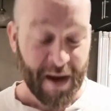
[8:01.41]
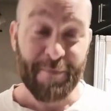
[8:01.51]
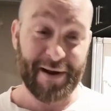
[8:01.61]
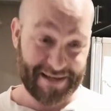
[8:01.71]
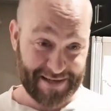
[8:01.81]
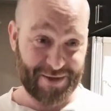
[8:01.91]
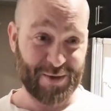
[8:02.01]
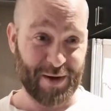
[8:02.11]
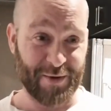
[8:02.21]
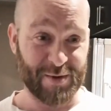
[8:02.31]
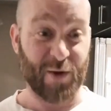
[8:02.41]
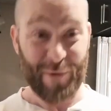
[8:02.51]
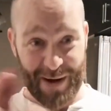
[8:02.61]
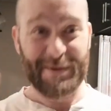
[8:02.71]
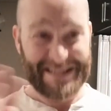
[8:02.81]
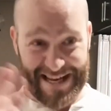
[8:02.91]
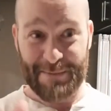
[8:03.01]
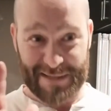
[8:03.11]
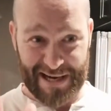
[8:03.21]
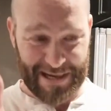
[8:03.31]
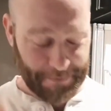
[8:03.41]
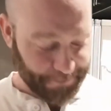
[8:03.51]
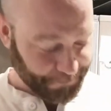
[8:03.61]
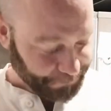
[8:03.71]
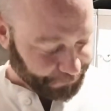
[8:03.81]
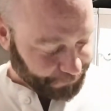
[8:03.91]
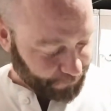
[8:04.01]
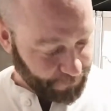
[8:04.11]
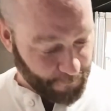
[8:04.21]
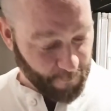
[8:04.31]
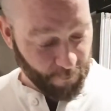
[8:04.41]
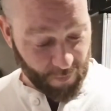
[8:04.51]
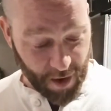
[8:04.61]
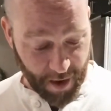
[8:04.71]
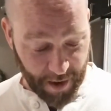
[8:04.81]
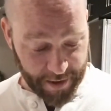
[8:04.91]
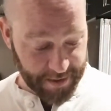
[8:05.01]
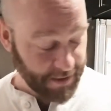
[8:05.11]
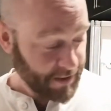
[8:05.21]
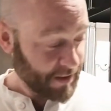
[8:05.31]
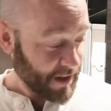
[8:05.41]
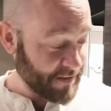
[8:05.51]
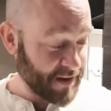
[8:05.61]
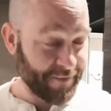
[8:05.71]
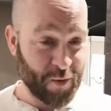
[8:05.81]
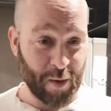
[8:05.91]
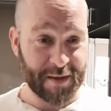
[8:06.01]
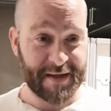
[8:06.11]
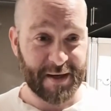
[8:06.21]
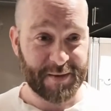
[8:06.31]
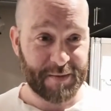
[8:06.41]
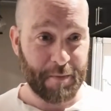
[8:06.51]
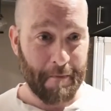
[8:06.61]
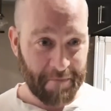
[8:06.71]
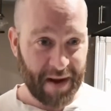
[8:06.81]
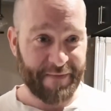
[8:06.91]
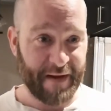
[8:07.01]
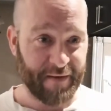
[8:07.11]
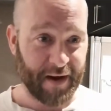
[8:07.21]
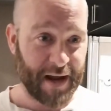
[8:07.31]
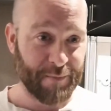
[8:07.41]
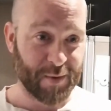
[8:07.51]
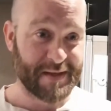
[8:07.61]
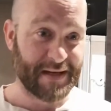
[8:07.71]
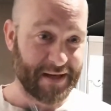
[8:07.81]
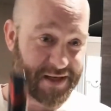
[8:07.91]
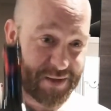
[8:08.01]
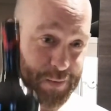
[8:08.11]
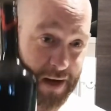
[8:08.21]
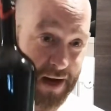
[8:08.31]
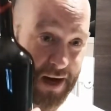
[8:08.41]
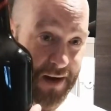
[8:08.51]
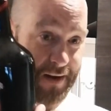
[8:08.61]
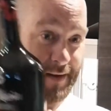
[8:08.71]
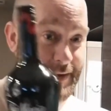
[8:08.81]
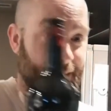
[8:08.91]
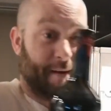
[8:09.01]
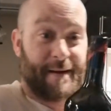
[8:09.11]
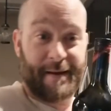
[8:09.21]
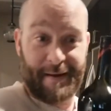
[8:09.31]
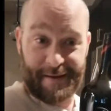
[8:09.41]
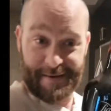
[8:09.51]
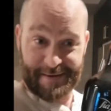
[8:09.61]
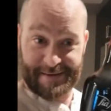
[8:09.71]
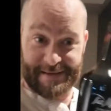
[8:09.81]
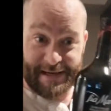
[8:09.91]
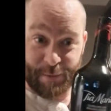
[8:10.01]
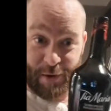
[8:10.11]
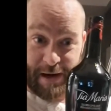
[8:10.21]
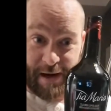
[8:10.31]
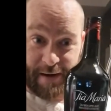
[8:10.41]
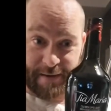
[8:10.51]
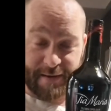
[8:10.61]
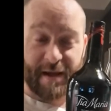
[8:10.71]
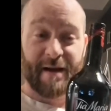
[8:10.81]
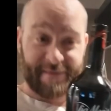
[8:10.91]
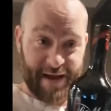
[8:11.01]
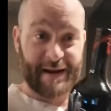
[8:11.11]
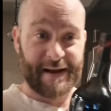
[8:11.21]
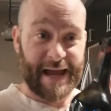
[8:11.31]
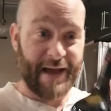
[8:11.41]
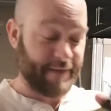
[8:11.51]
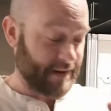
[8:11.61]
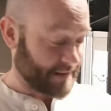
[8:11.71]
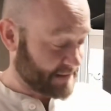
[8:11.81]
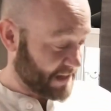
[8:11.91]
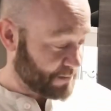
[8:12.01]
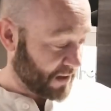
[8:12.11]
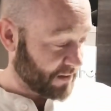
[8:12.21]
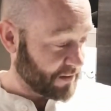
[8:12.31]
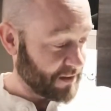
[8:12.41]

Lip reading: But I still chewed on those around exam time. All right. And then, of course, there's my favorite and most delicious way, Tia Maria, of getting caffeine inside me.